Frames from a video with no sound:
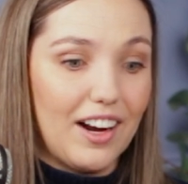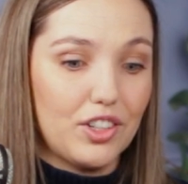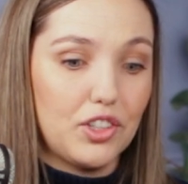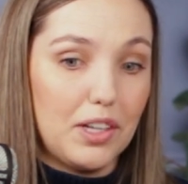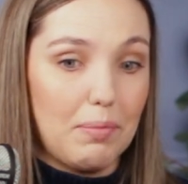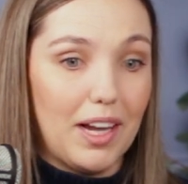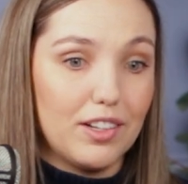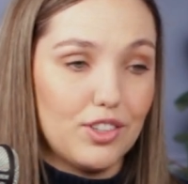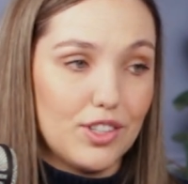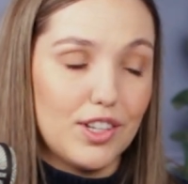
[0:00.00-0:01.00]
actually
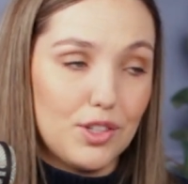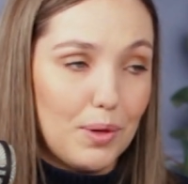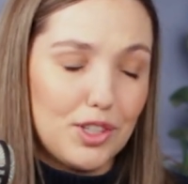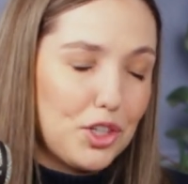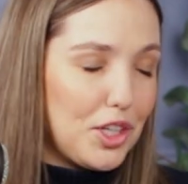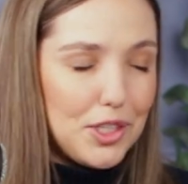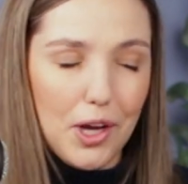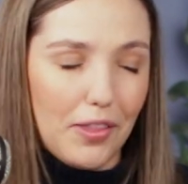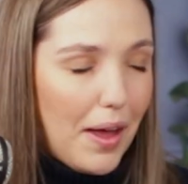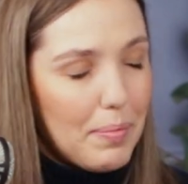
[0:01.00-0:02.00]
manage a situation that's
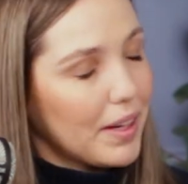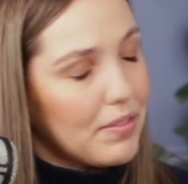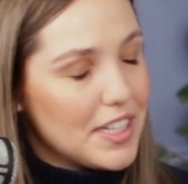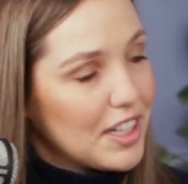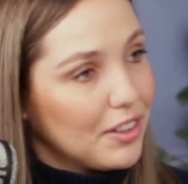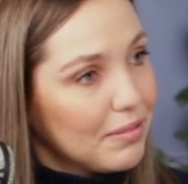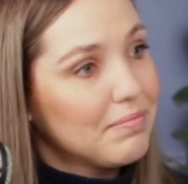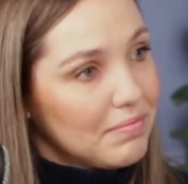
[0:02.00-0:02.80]
not that big of a deal.